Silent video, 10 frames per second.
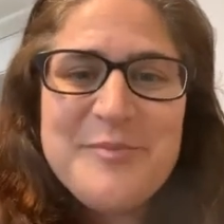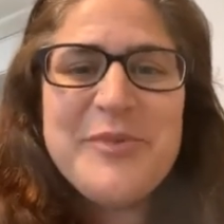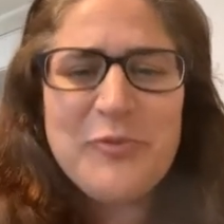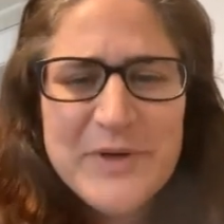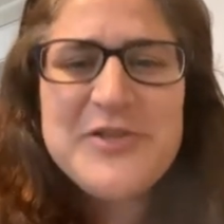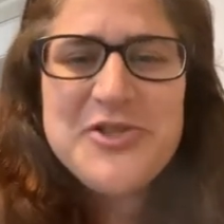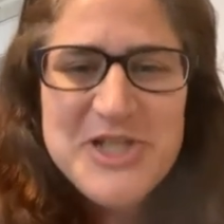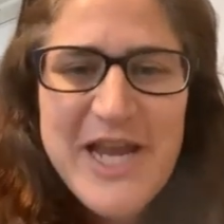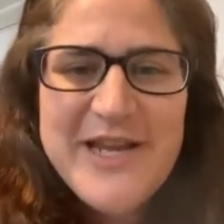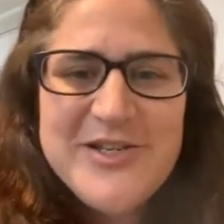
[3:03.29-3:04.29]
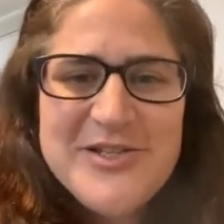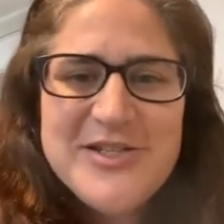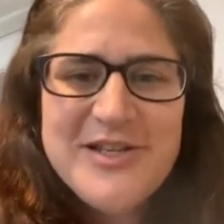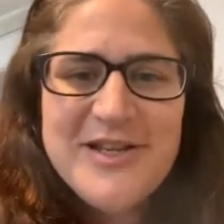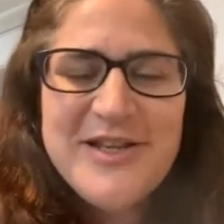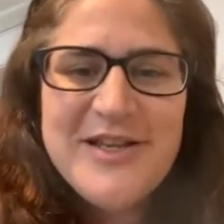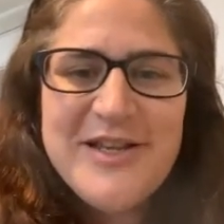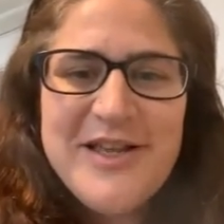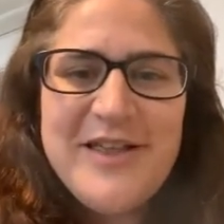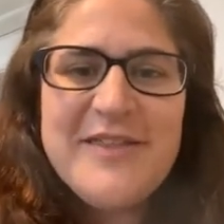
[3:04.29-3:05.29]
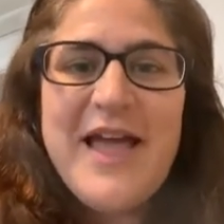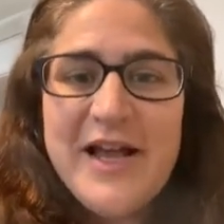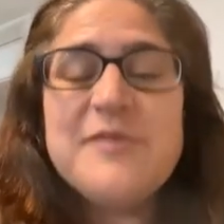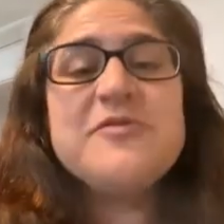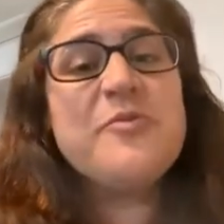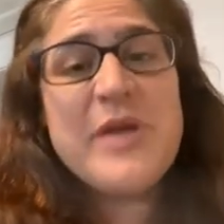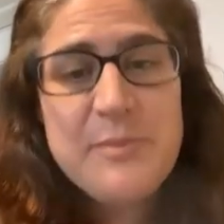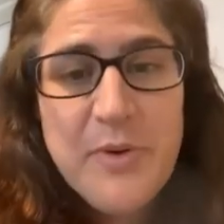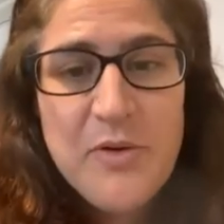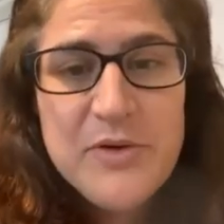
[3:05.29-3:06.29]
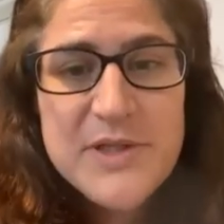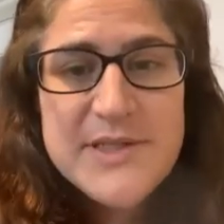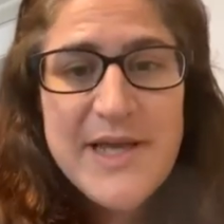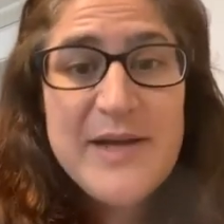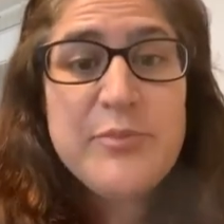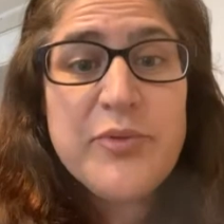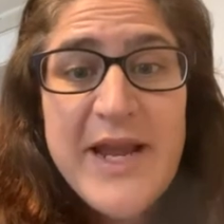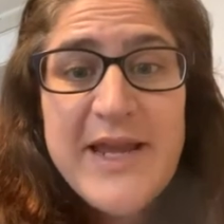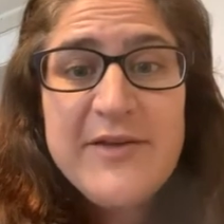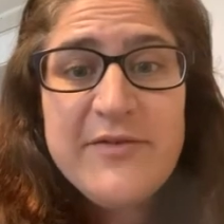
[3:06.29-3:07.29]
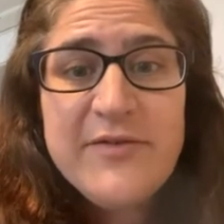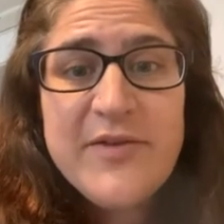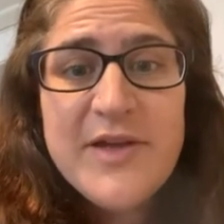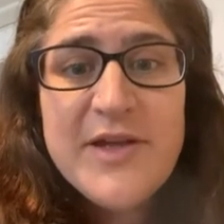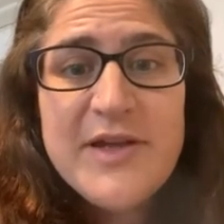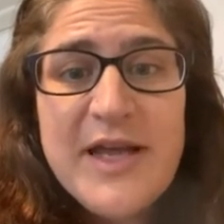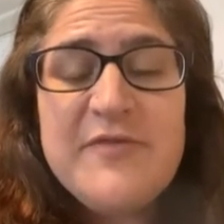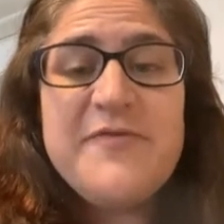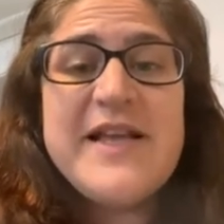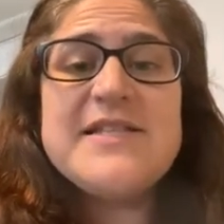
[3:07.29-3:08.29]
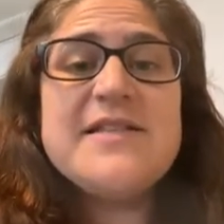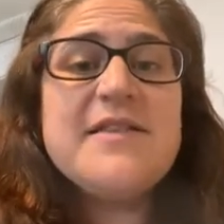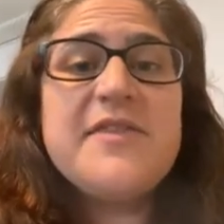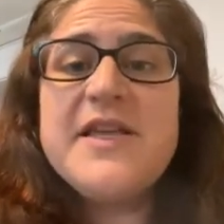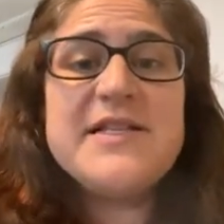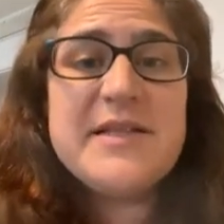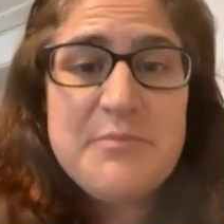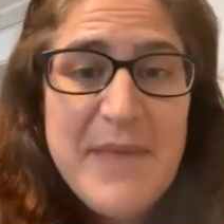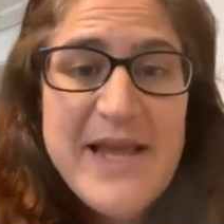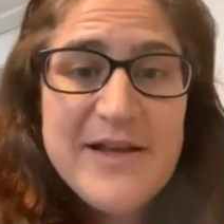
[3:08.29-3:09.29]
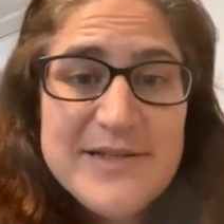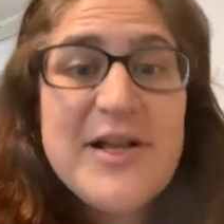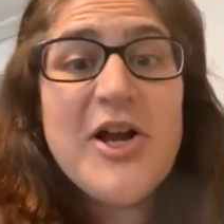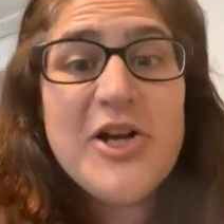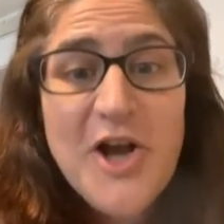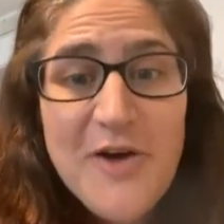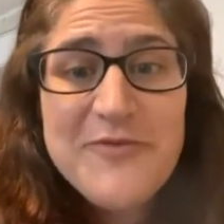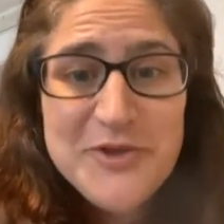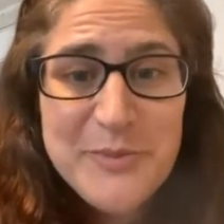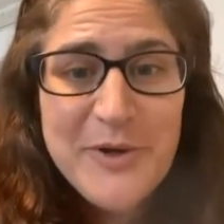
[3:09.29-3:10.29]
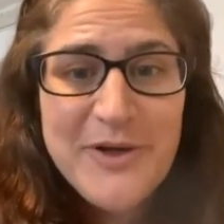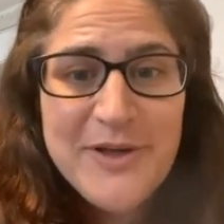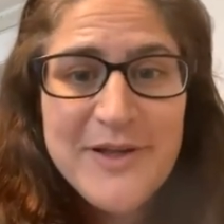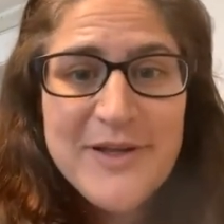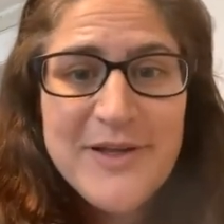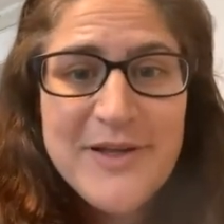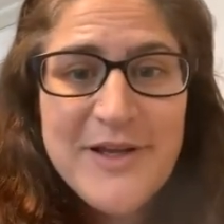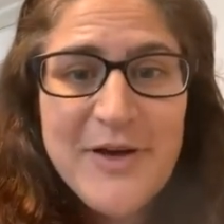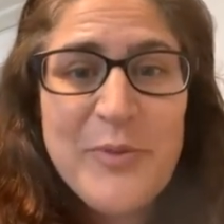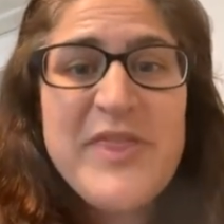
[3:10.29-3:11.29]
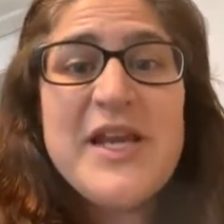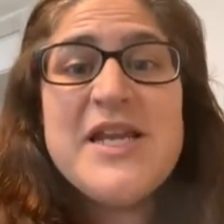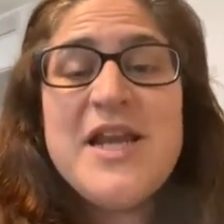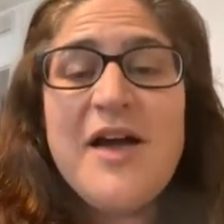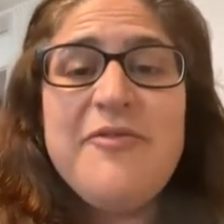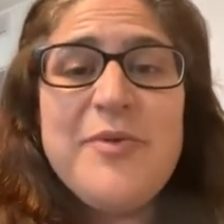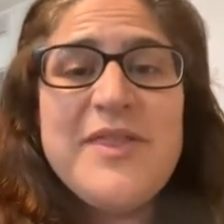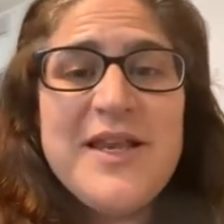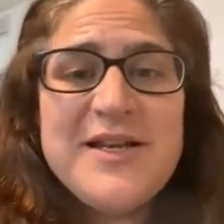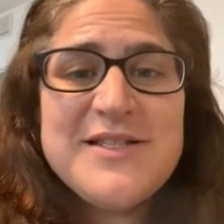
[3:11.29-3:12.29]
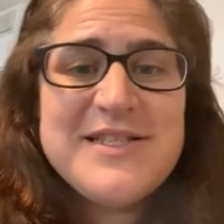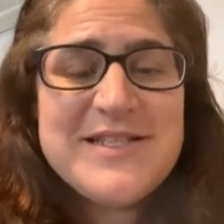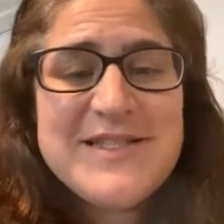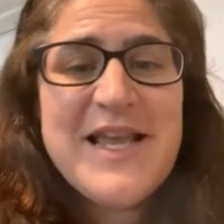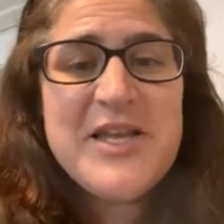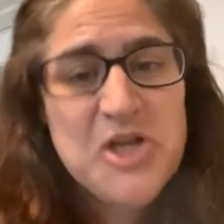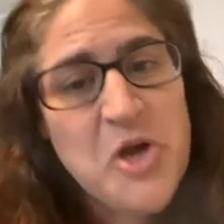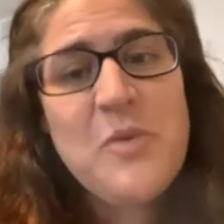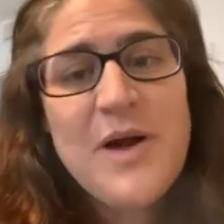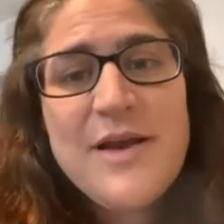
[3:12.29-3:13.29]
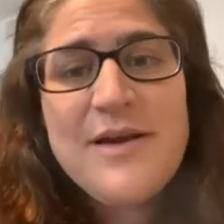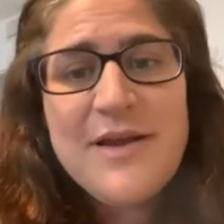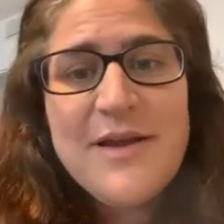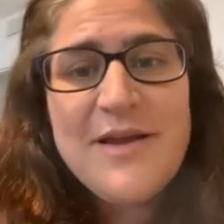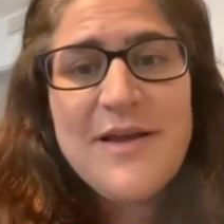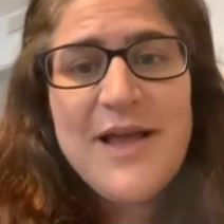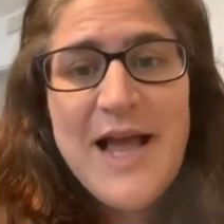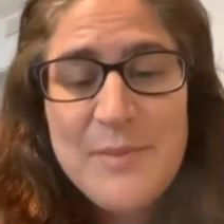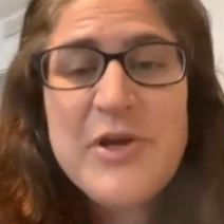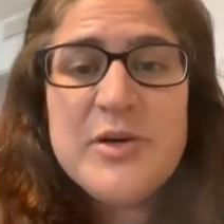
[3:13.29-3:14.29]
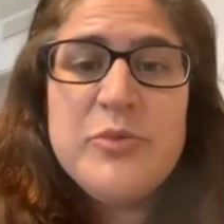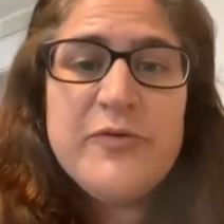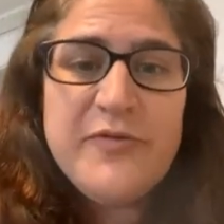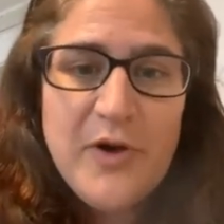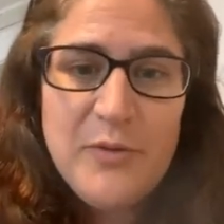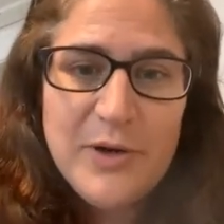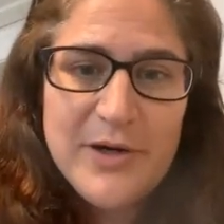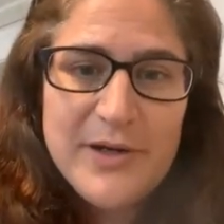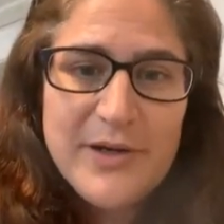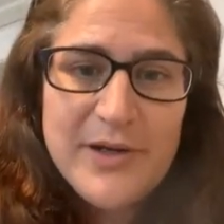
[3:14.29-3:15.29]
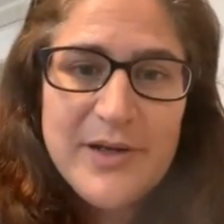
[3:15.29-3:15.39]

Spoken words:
But real change, that comes from being bold and brave and facing the things that make us uncomfortable with enough within us to say, you know what? I'm gonna move forward.